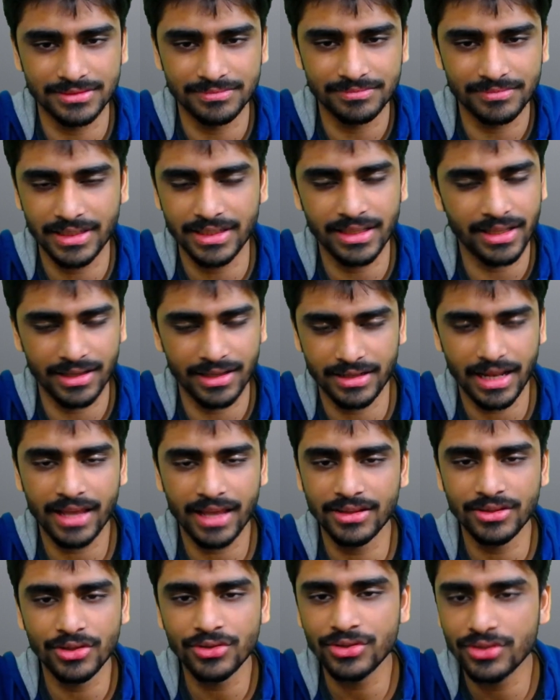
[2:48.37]

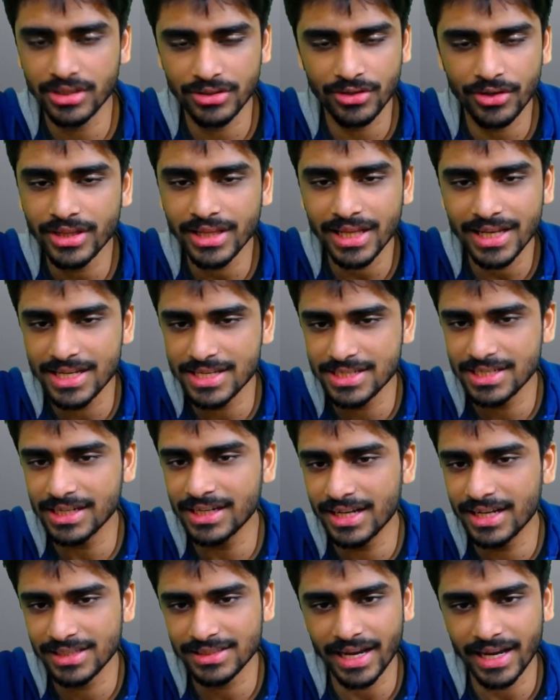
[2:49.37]
during the initial
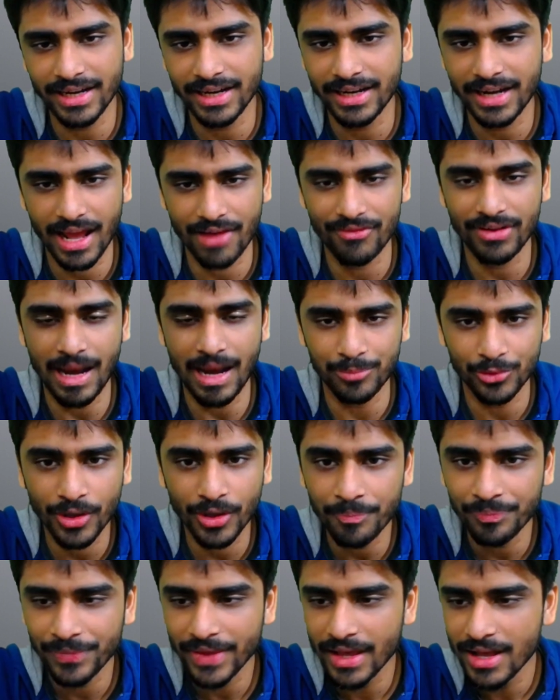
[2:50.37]
days, I didn't have a
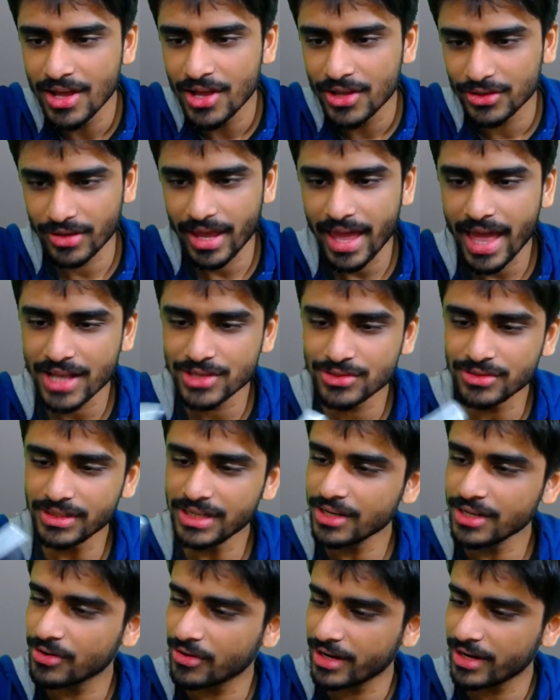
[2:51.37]
laptop. So I
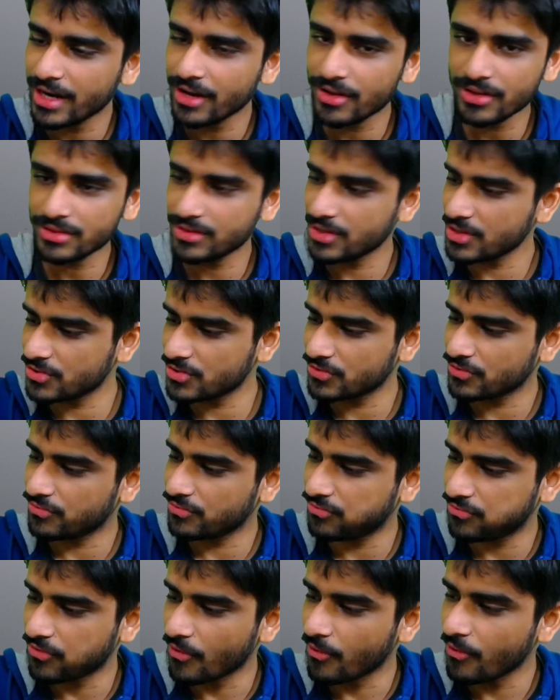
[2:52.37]
actually coded on this
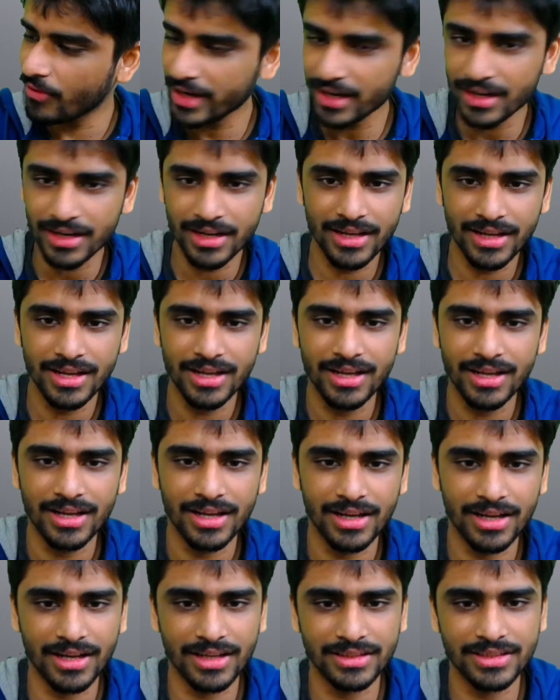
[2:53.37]
phone,
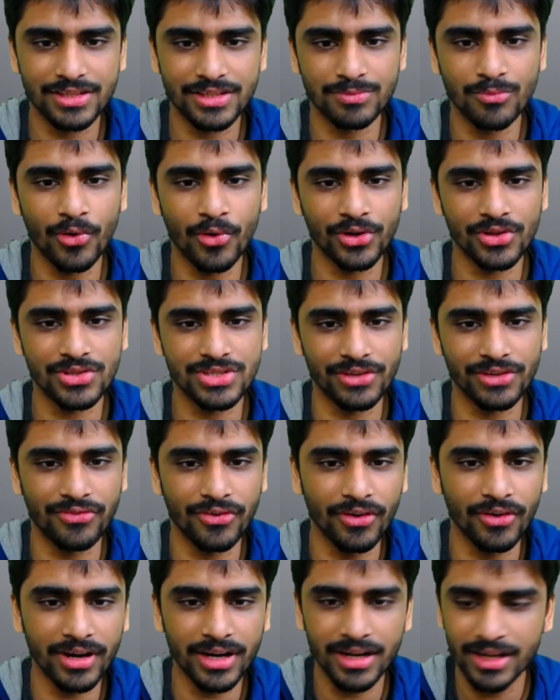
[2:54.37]
this Moto
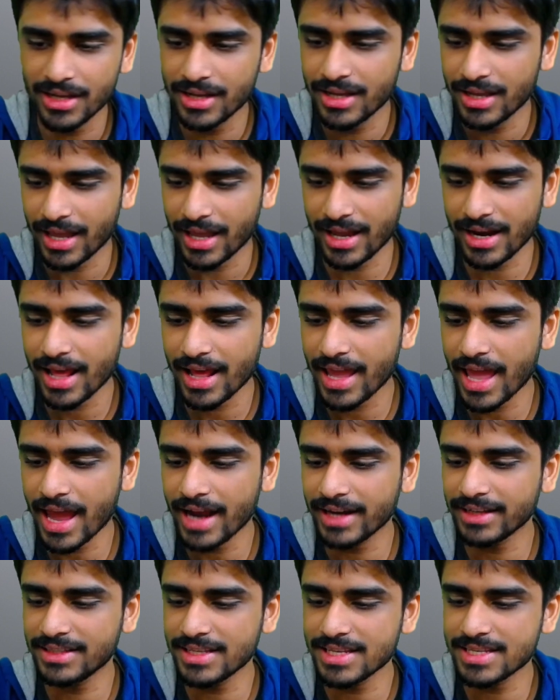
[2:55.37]
G4, and I
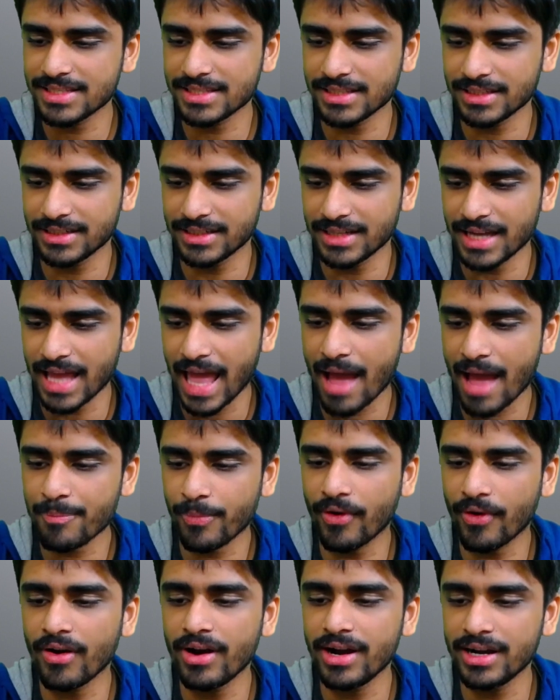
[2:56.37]
had this
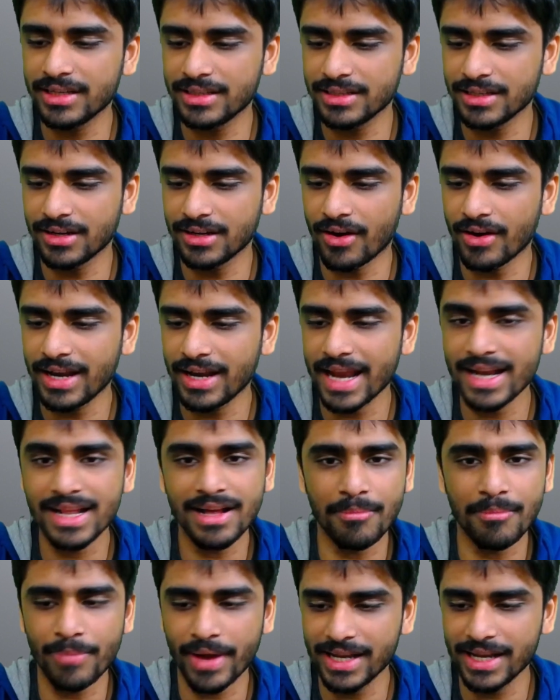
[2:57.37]
app called the online
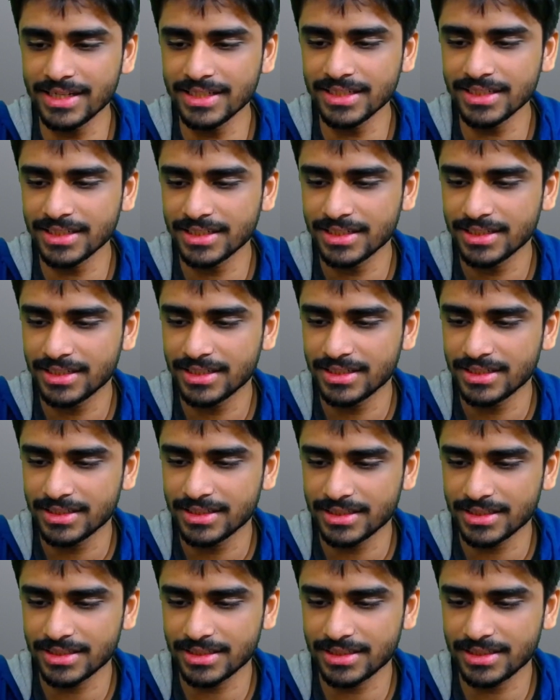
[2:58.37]
compiler.
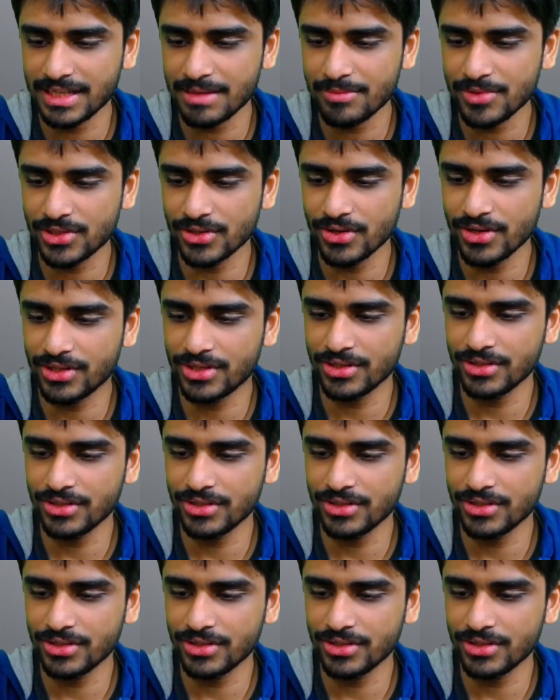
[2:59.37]
Let me show it to